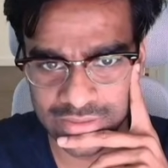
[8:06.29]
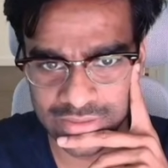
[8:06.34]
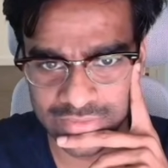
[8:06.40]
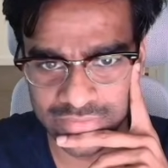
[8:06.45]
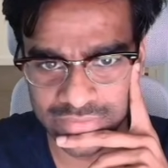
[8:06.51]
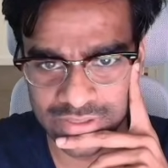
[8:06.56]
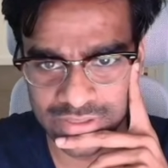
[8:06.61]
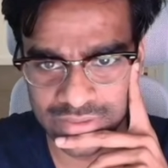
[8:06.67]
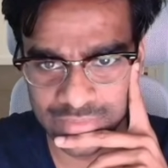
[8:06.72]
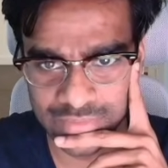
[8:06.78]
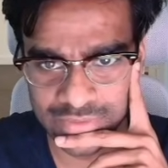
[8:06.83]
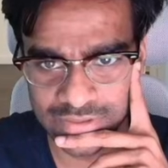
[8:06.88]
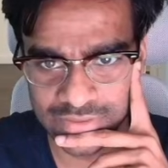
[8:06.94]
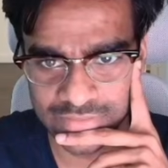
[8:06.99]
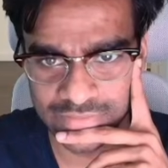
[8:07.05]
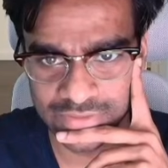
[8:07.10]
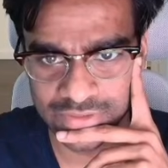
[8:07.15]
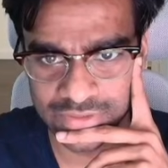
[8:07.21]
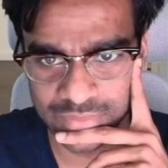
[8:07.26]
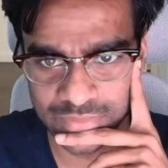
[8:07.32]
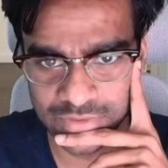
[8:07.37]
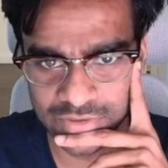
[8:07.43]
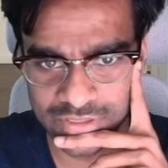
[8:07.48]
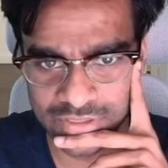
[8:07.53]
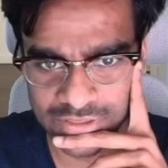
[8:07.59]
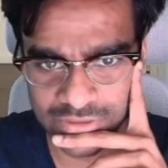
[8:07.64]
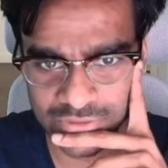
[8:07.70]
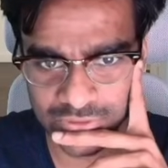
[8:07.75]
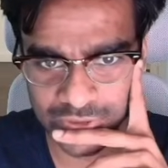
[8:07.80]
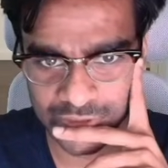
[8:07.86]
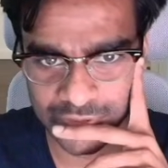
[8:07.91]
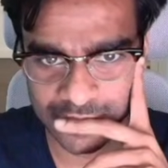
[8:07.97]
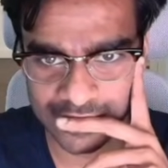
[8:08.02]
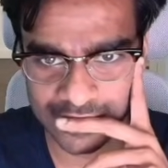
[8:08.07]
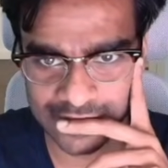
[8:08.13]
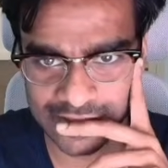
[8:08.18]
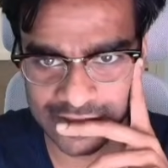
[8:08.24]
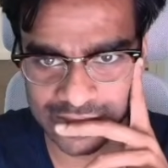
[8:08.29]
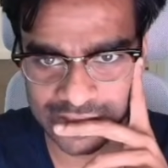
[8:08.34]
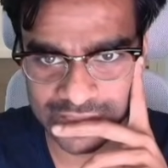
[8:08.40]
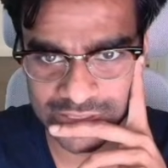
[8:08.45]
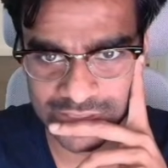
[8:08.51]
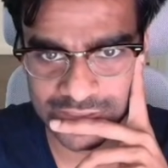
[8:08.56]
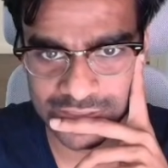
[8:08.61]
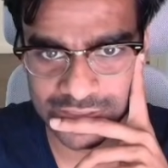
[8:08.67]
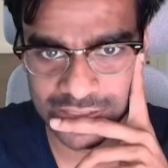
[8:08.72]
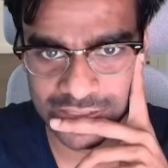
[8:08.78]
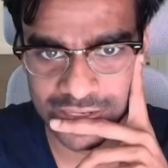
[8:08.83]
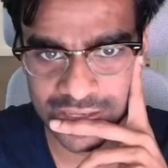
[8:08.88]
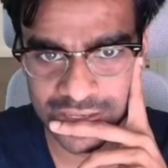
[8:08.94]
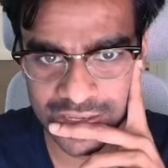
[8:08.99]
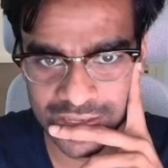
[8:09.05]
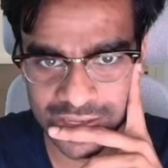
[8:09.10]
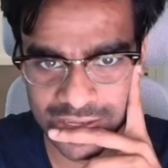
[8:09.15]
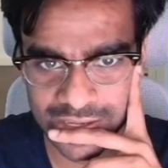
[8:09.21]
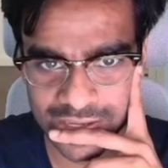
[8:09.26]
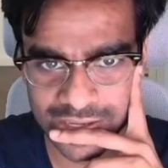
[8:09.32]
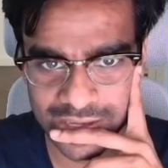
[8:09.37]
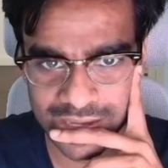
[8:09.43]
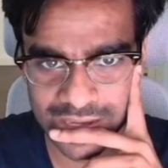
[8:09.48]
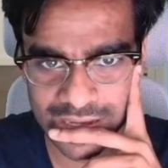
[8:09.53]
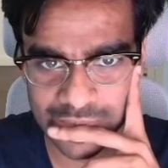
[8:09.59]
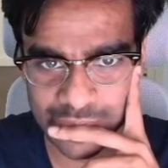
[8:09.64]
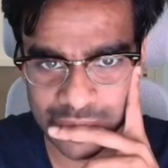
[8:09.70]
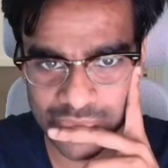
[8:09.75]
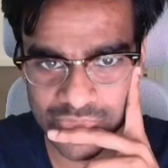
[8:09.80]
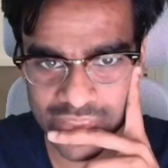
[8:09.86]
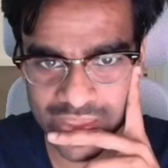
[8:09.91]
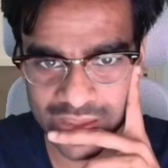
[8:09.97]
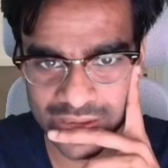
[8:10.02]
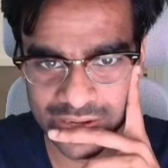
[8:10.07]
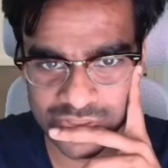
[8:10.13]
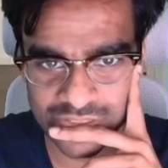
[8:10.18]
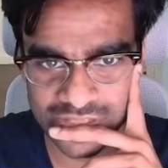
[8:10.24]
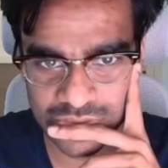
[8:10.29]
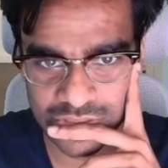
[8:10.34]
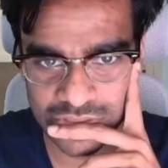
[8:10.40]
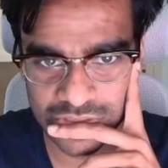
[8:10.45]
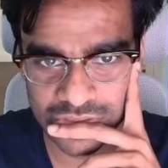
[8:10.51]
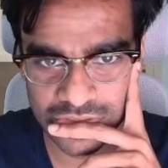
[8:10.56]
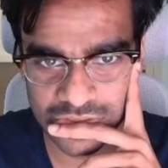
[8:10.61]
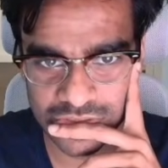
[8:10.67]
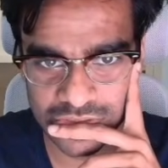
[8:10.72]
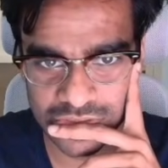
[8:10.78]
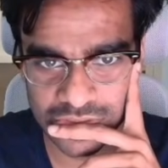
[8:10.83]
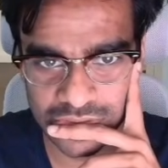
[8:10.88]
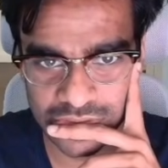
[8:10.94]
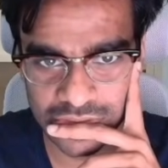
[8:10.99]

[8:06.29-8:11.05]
the README for the project documentation, and to